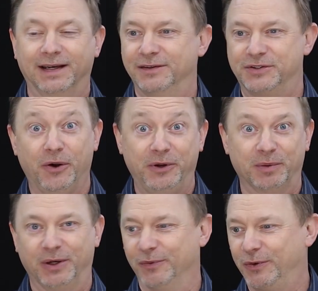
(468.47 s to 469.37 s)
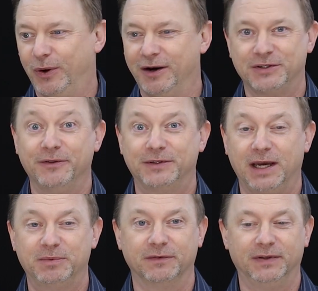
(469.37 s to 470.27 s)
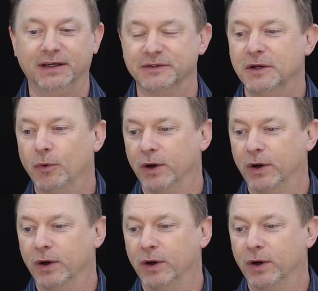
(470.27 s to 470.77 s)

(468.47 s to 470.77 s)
and sodium and it requires other types of things,